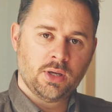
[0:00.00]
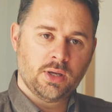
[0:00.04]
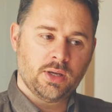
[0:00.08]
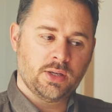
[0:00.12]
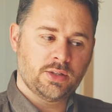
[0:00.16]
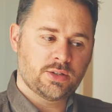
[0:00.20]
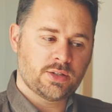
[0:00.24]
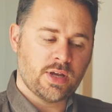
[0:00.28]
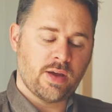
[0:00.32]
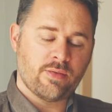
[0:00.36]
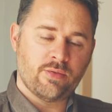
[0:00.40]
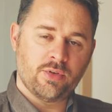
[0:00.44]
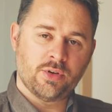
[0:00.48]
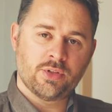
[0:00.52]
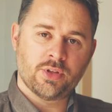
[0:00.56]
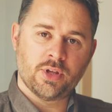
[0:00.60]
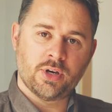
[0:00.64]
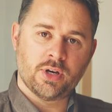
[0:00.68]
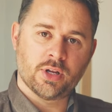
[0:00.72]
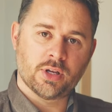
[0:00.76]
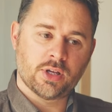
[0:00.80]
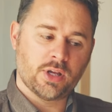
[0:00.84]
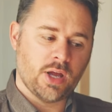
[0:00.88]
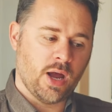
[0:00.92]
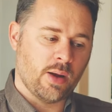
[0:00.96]
it's
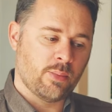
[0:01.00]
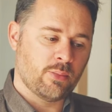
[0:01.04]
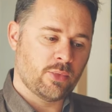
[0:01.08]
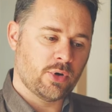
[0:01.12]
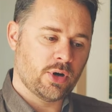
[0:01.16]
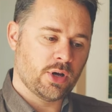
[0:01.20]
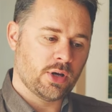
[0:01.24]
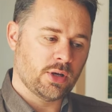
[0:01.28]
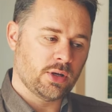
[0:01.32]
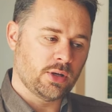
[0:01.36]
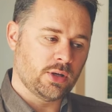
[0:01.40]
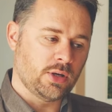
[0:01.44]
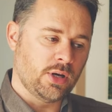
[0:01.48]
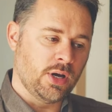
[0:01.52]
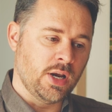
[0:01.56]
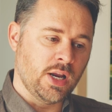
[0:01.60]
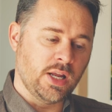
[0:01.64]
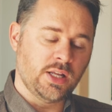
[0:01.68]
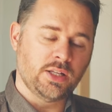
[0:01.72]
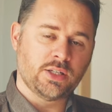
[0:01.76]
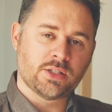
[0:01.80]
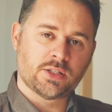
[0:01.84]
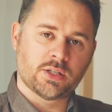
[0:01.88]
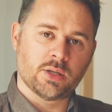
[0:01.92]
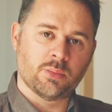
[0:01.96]
everything a camera
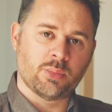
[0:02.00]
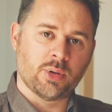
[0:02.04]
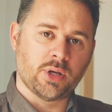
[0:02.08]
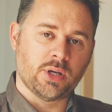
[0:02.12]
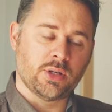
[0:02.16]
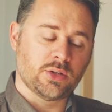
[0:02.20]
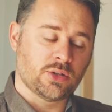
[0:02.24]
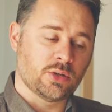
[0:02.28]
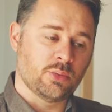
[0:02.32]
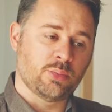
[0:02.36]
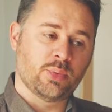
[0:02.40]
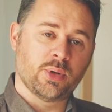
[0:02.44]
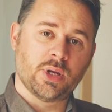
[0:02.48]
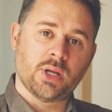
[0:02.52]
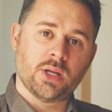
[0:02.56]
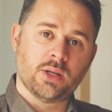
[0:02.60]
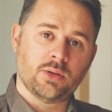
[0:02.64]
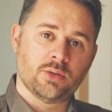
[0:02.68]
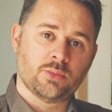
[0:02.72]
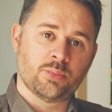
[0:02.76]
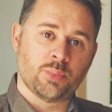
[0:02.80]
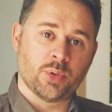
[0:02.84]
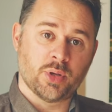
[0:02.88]
needs to be to be,